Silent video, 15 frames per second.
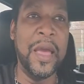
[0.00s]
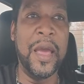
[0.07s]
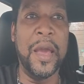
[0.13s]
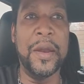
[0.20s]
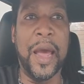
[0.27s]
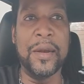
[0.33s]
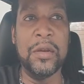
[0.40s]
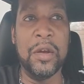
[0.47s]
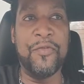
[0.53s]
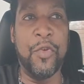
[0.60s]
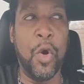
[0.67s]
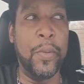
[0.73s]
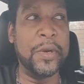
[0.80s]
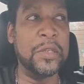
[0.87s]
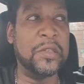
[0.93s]
And I look
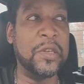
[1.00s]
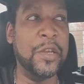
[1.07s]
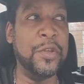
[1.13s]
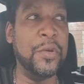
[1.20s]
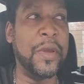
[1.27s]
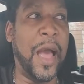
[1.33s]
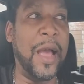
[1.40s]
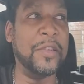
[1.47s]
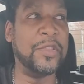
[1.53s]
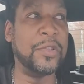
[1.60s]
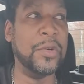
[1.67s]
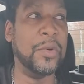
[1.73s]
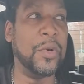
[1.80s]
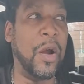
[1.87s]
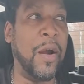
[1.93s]
forward to seeing you guys
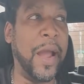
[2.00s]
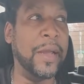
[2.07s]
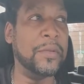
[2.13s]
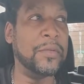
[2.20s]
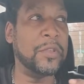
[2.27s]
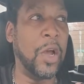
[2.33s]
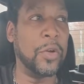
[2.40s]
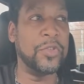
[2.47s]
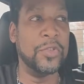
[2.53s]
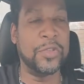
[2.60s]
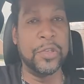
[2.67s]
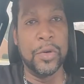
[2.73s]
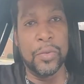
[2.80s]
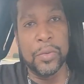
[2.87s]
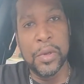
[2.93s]
soon. All right, talk to you
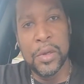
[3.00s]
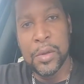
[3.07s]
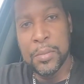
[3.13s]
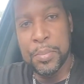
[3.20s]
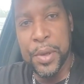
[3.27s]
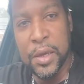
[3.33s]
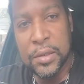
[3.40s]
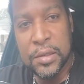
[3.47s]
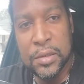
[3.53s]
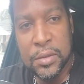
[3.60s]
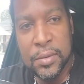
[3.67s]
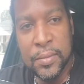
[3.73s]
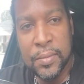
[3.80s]
soon. Peace.